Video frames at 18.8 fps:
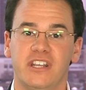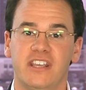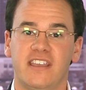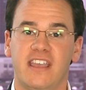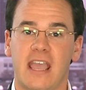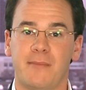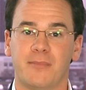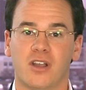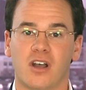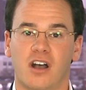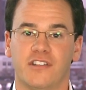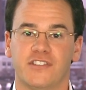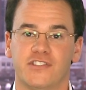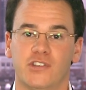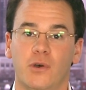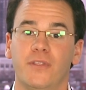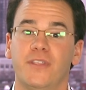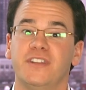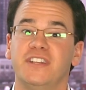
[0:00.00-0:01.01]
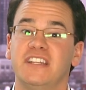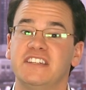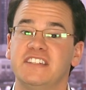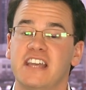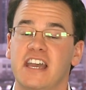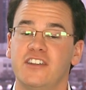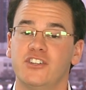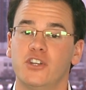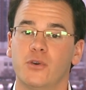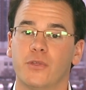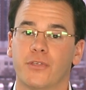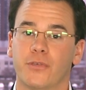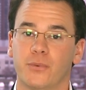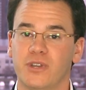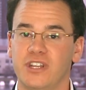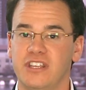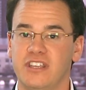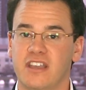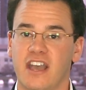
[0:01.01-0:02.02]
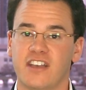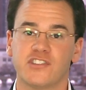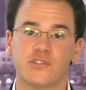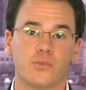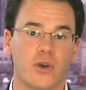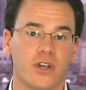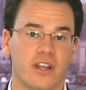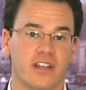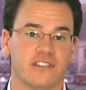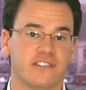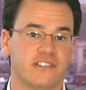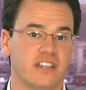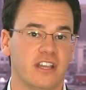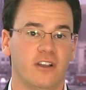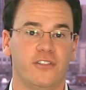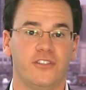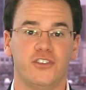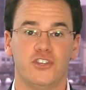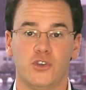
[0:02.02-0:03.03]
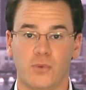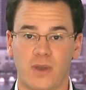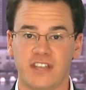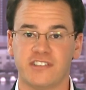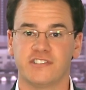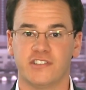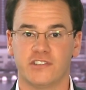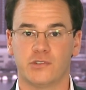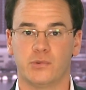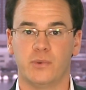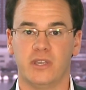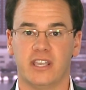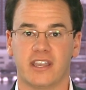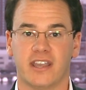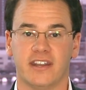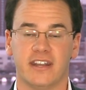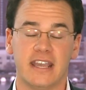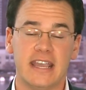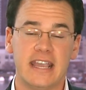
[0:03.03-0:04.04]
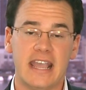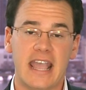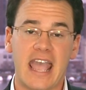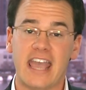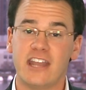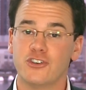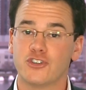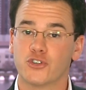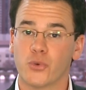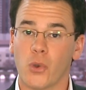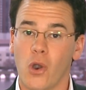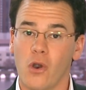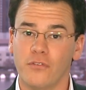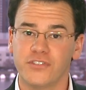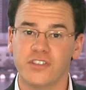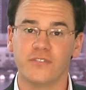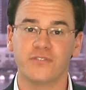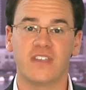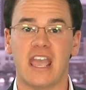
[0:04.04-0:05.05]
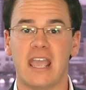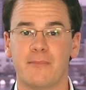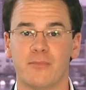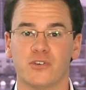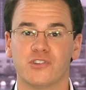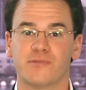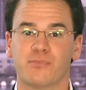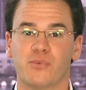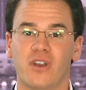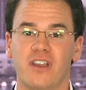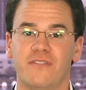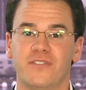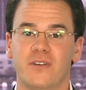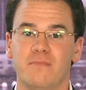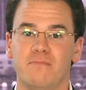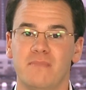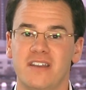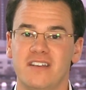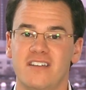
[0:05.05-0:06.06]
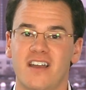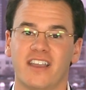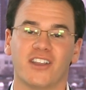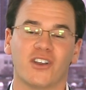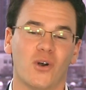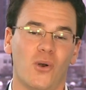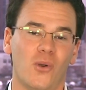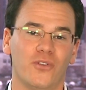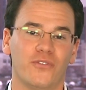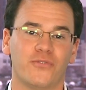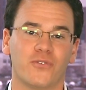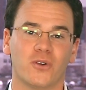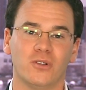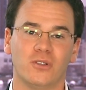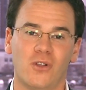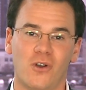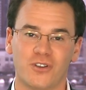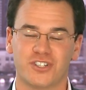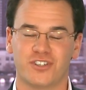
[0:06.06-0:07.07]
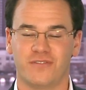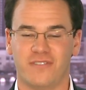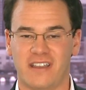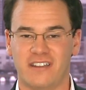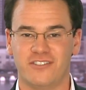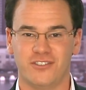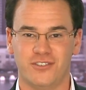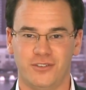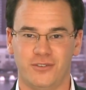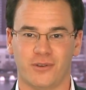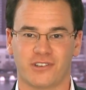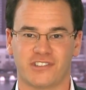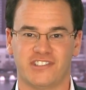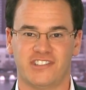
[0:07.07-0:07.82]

D game console, the Nintendo three D S, went on sale in the U S this weekend, and droves of gamers braved the midnight cold for a launch event in New York